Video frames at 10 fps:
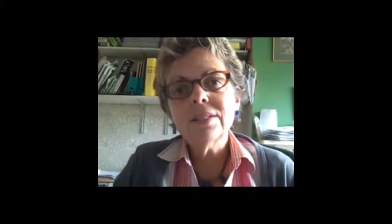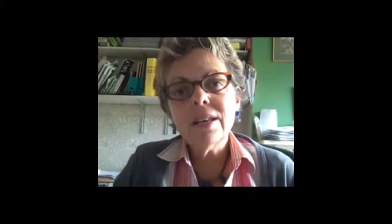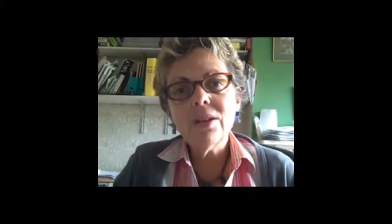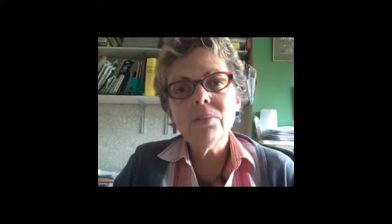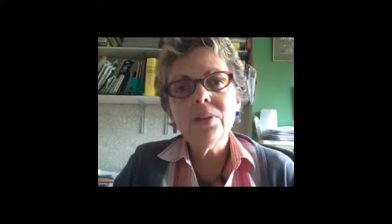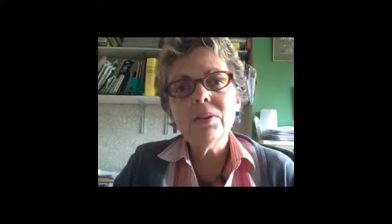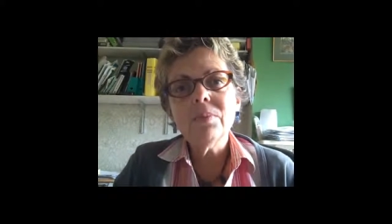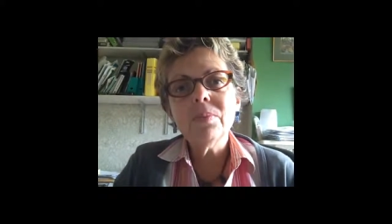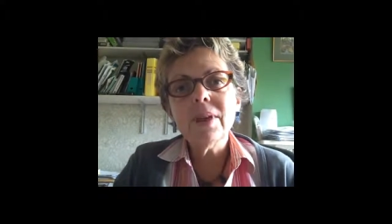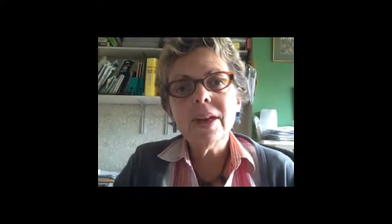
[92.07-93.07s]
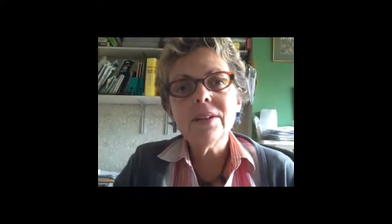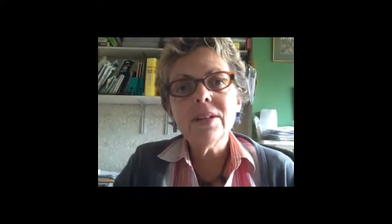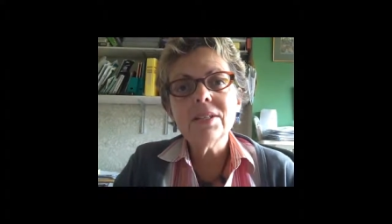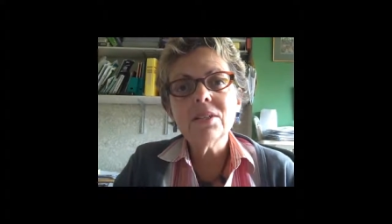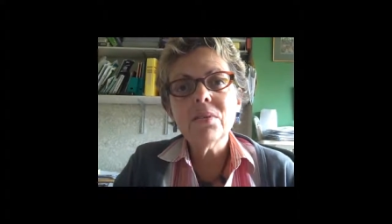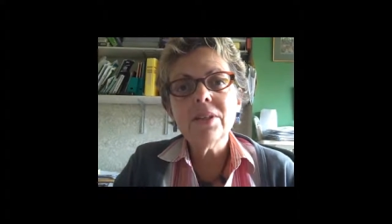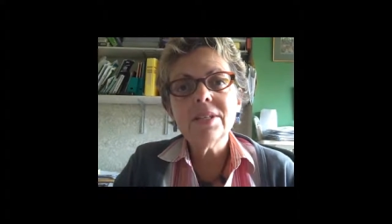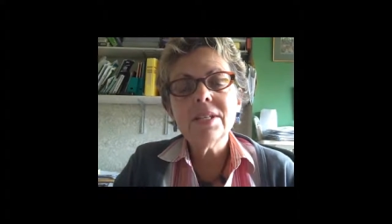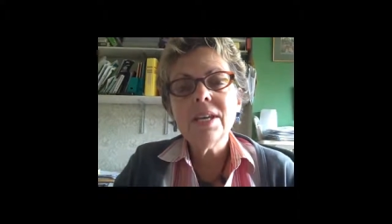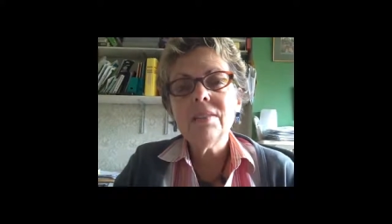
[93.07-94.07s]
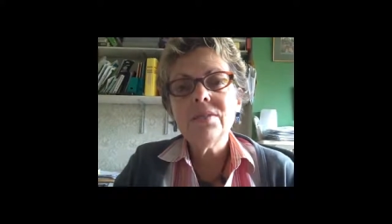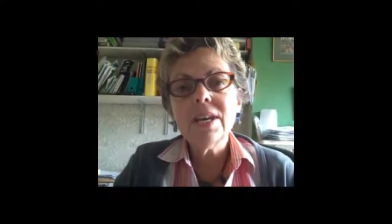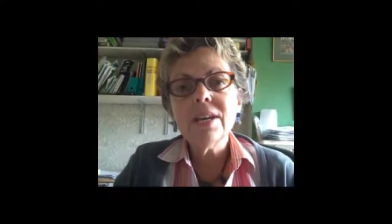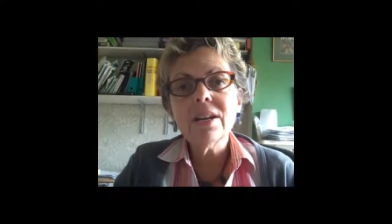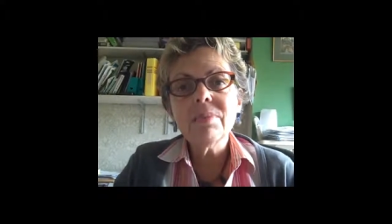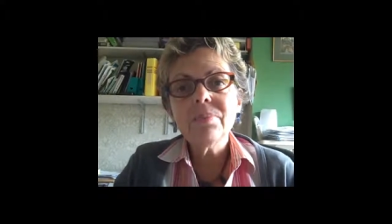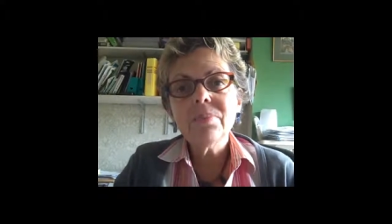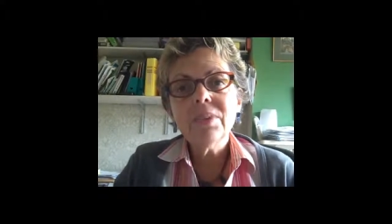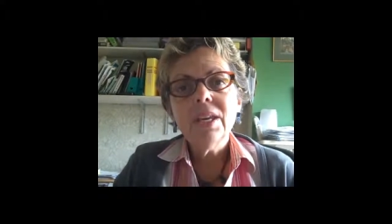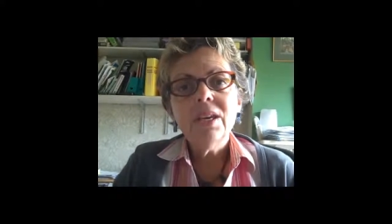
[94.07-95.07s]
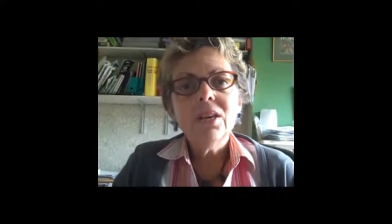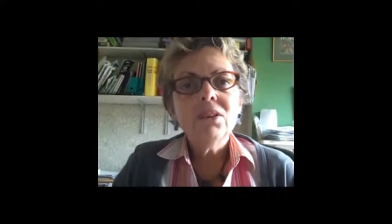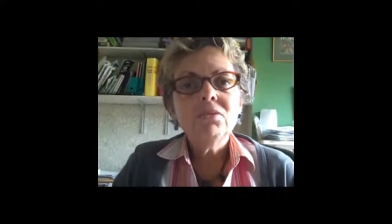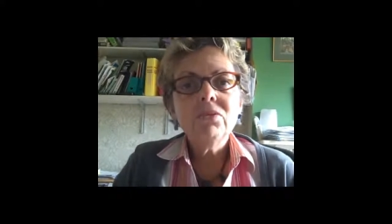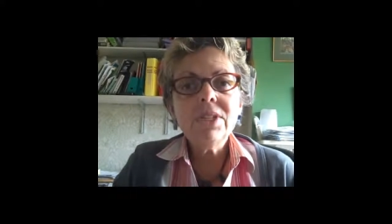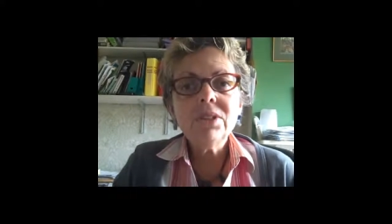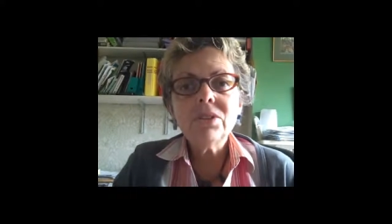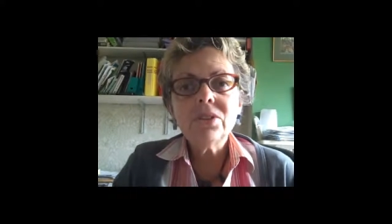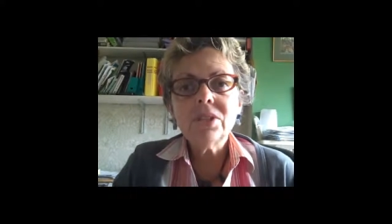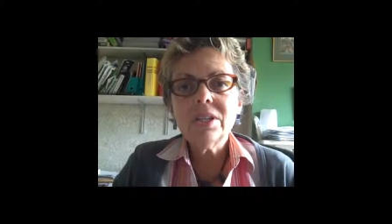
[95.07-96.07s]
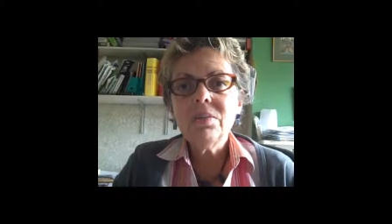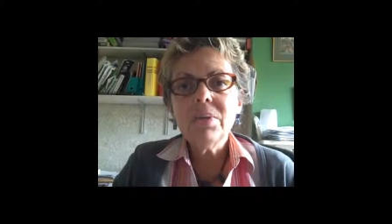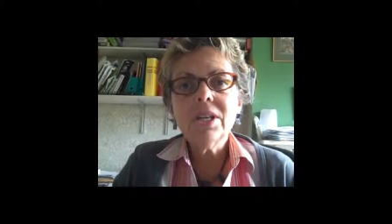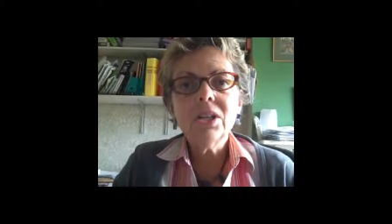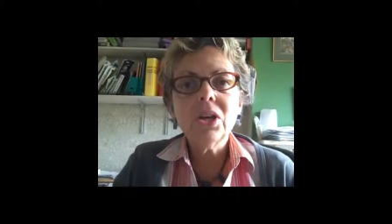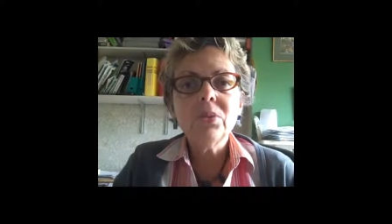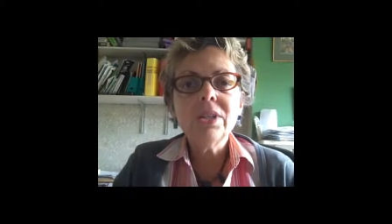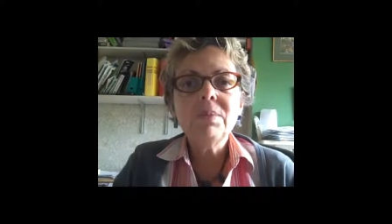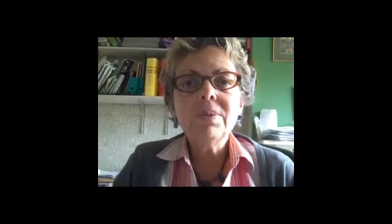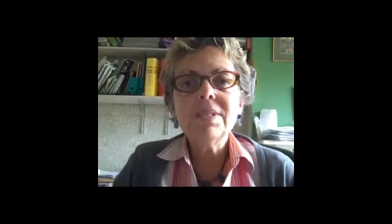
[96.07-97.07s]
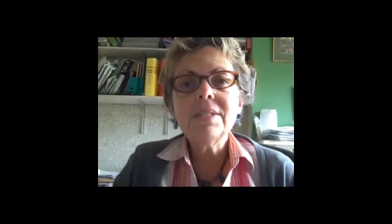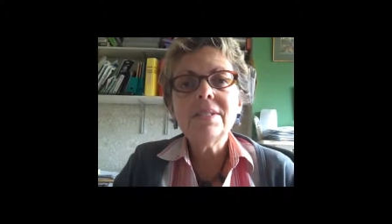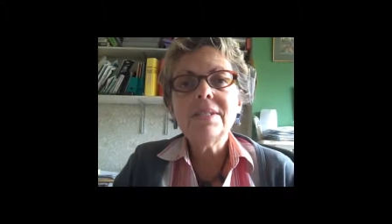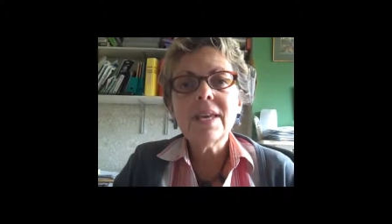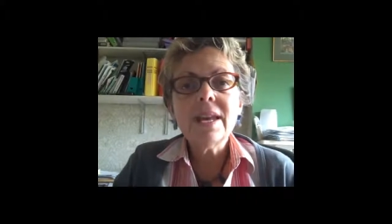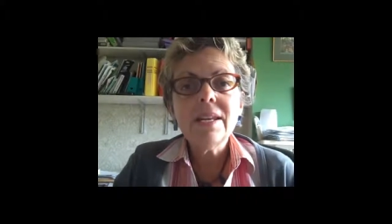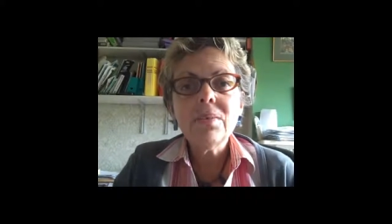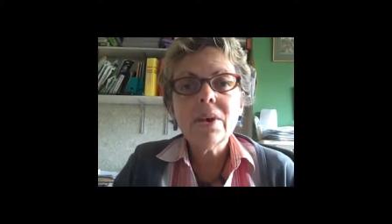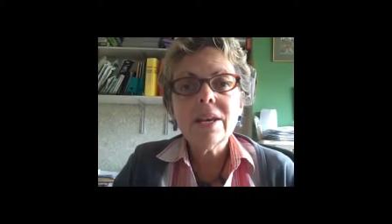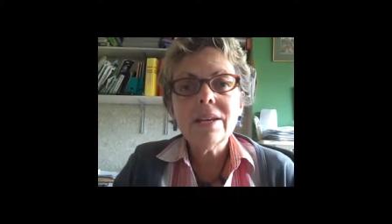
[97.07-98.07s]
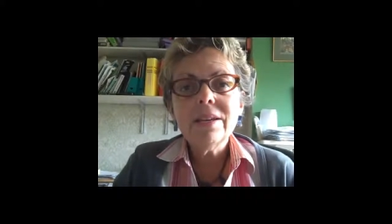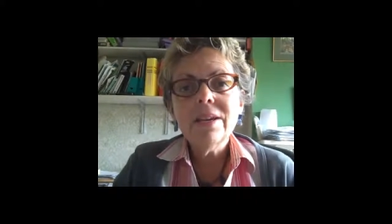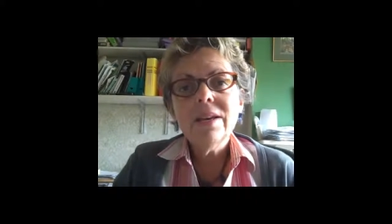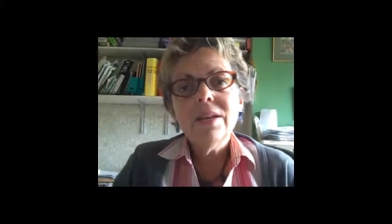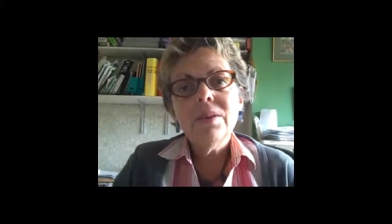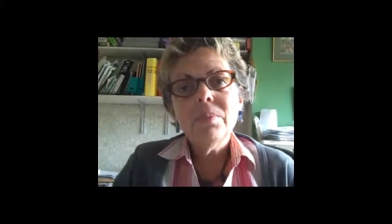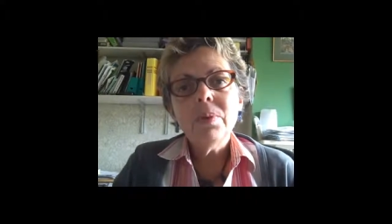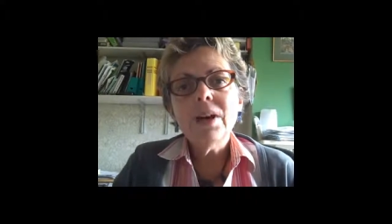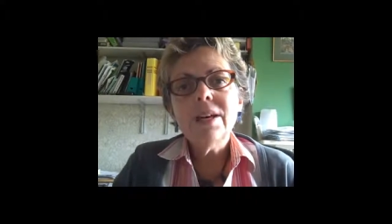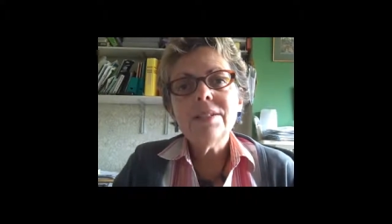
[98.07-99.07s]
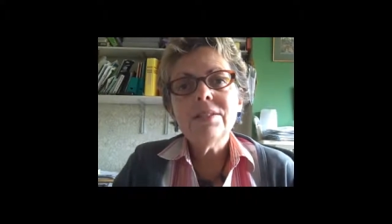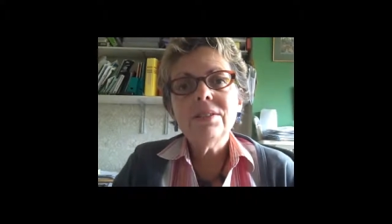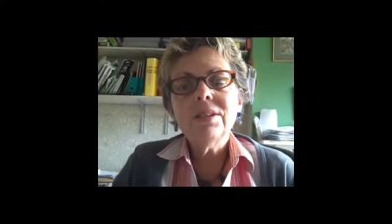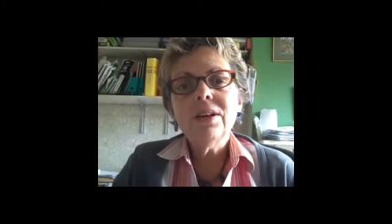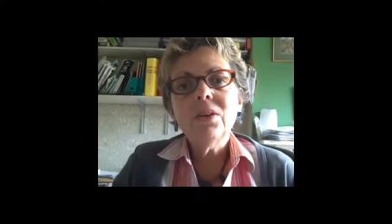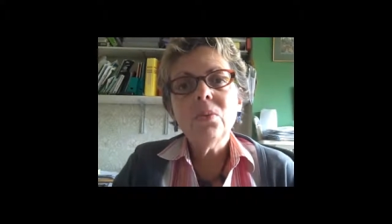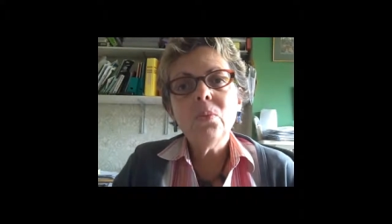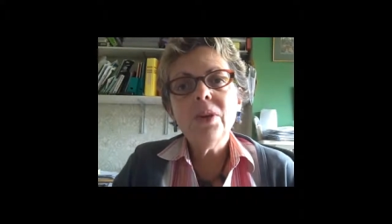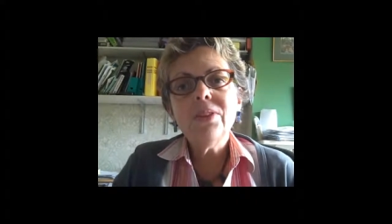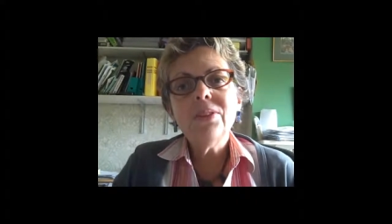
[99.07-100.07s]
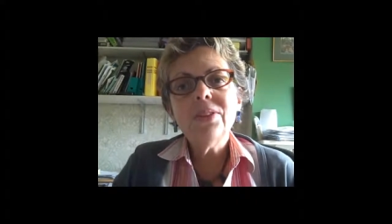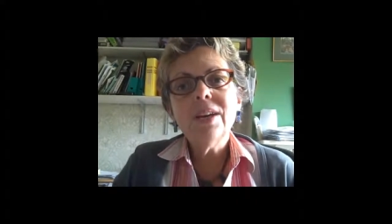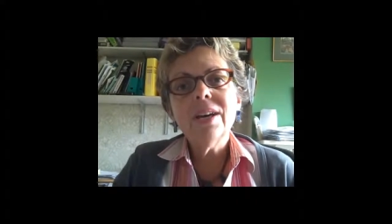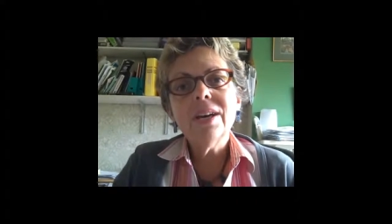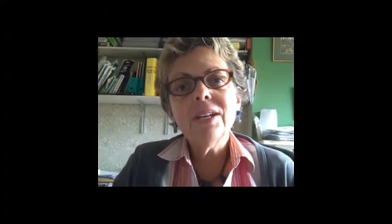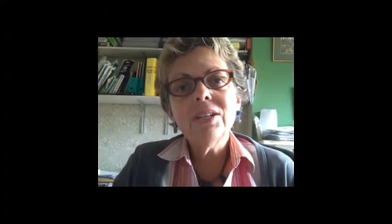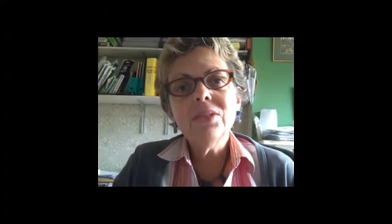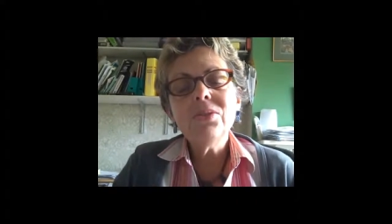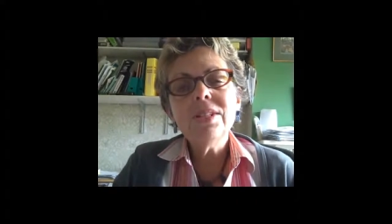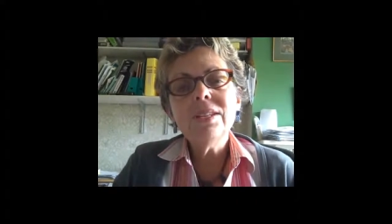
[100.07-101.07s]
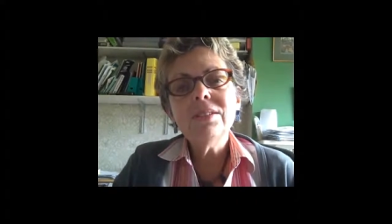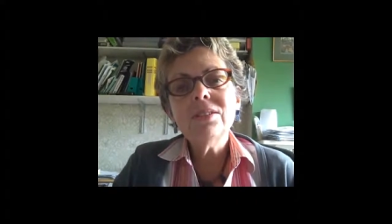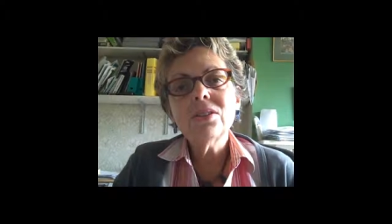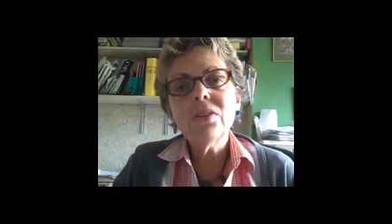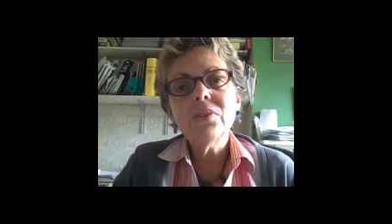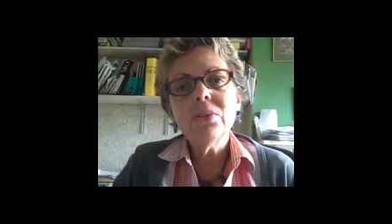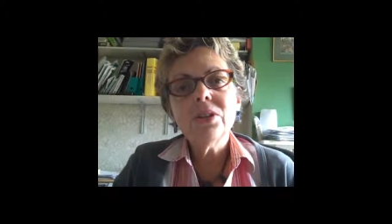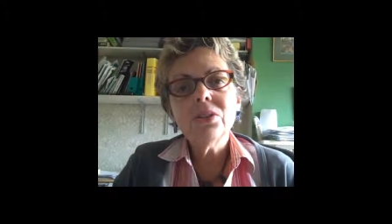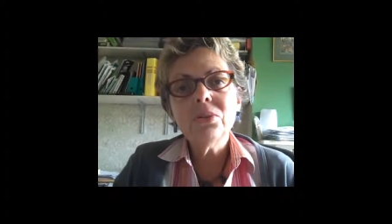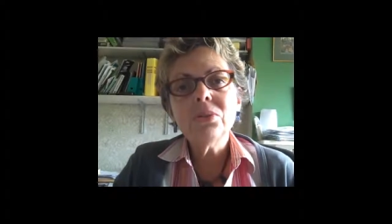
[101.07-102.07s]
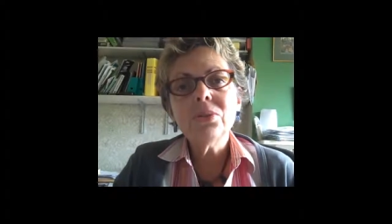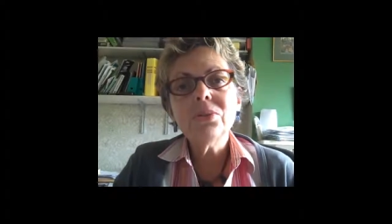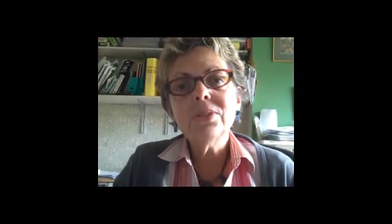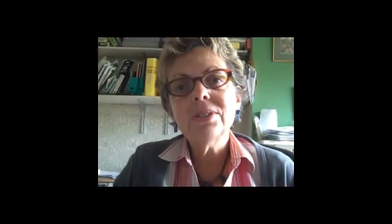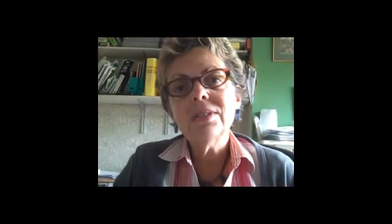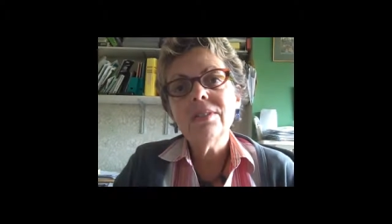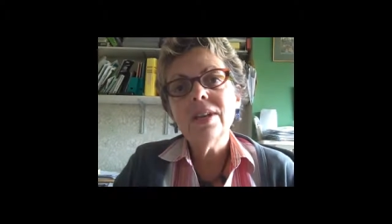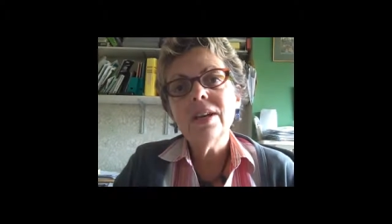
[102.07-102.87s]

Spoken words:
help them analyze qualitative data. Research can be a lonely business anyway, but with using software tools